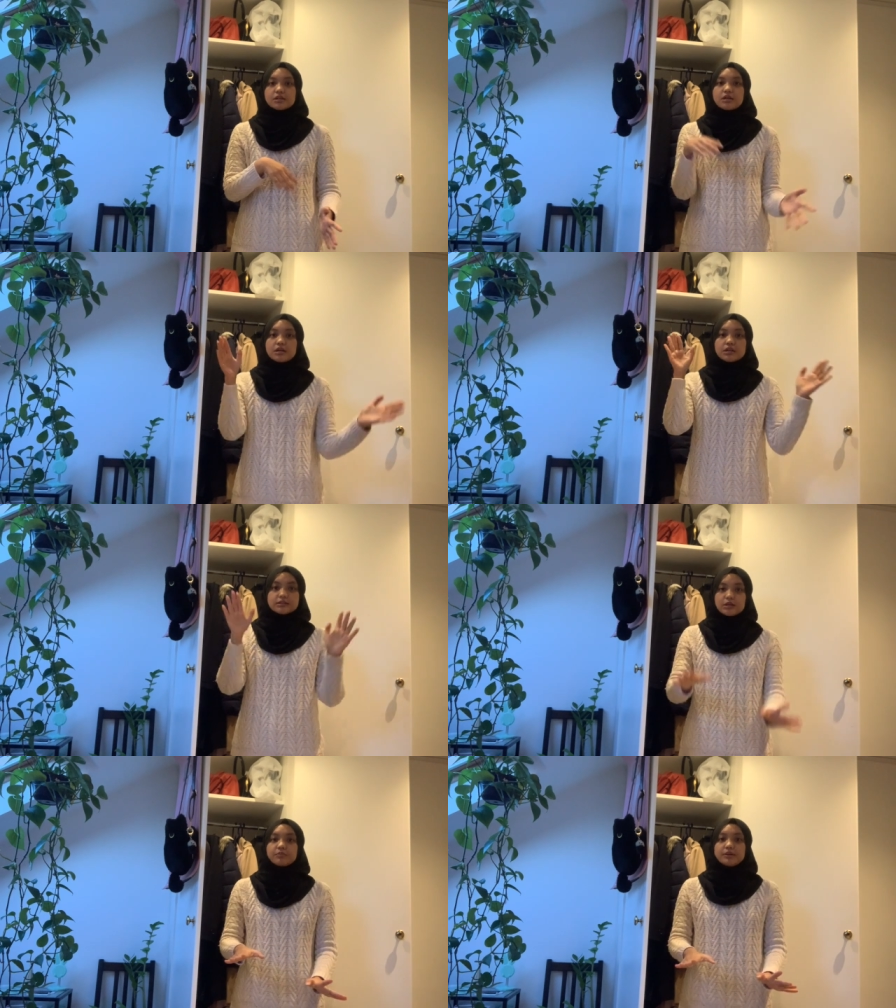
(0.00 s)
uh,
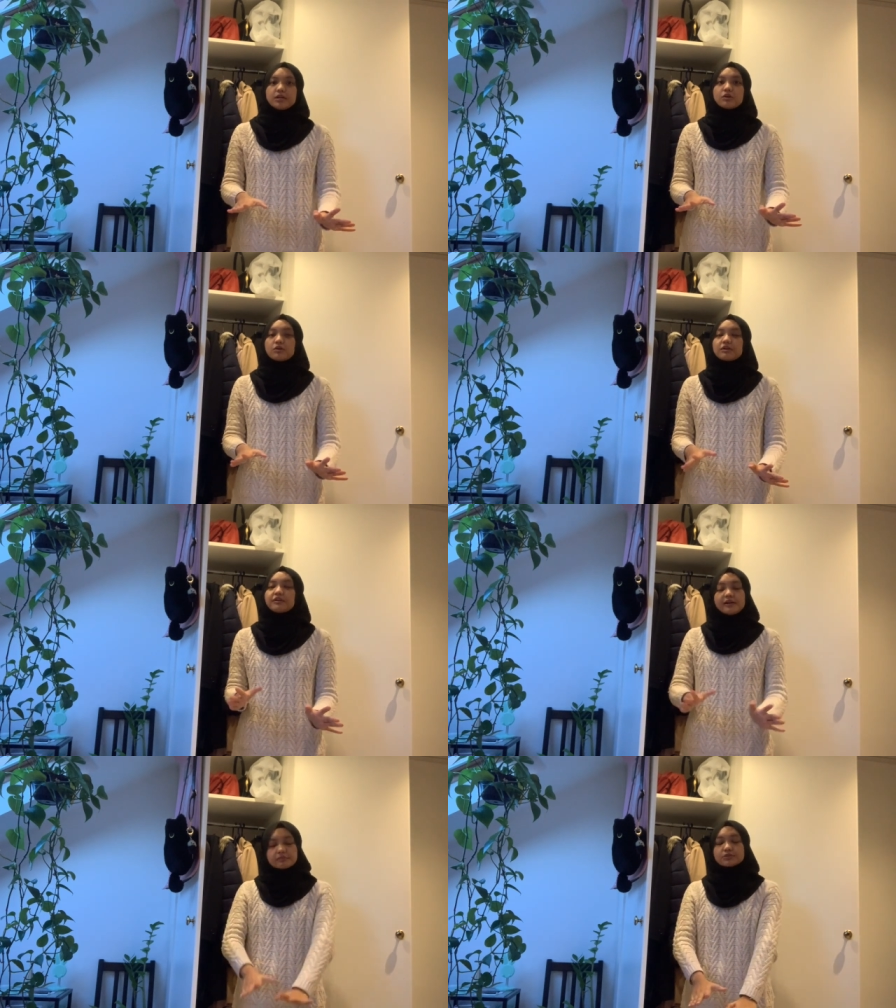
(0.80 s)
down below if i'm
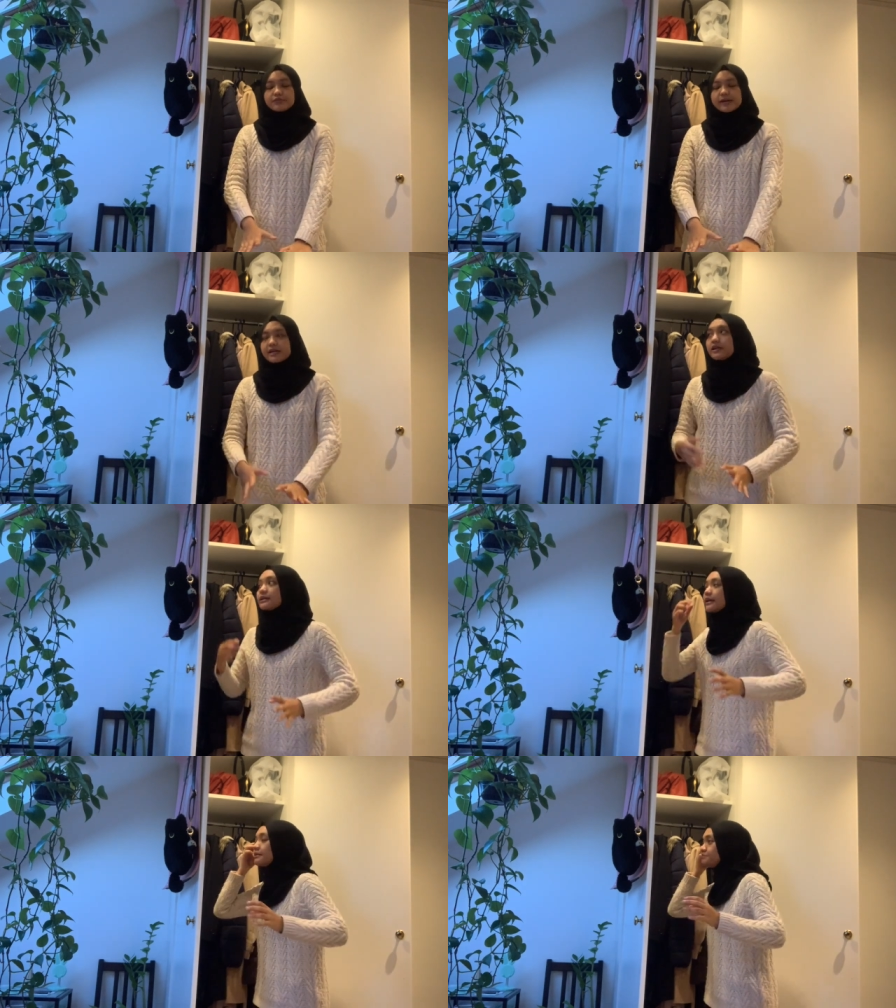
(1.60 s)
able to find it
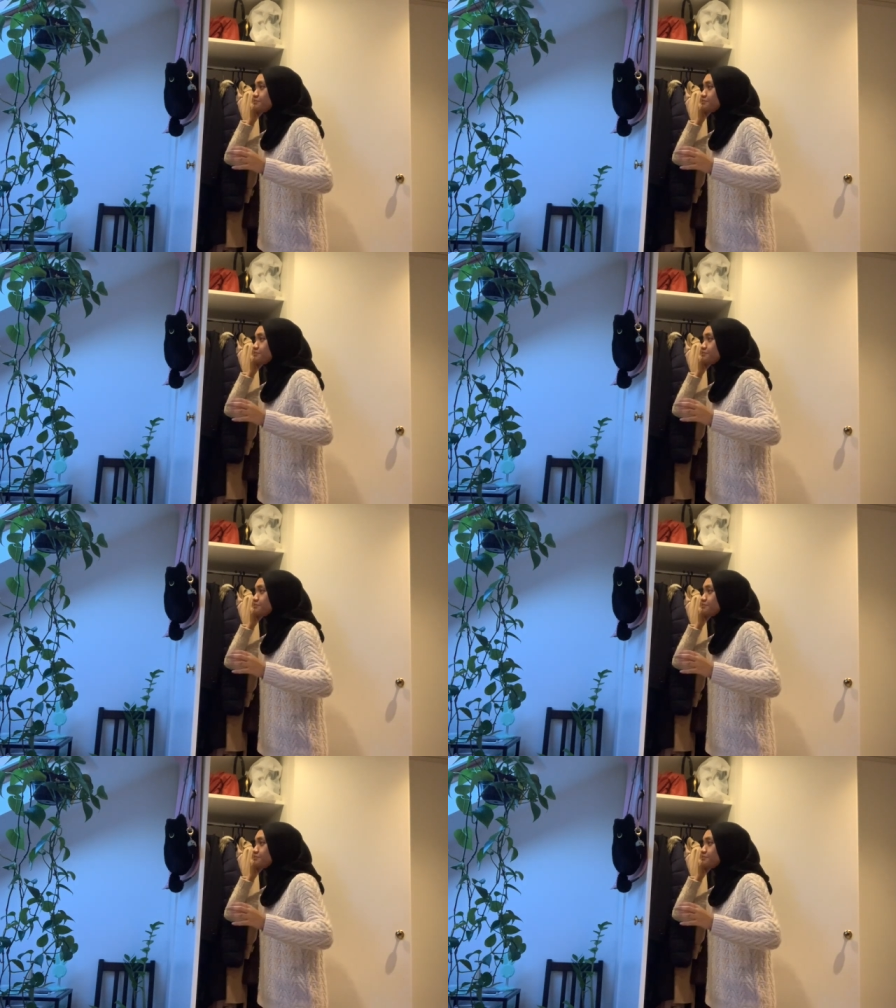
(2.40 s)
again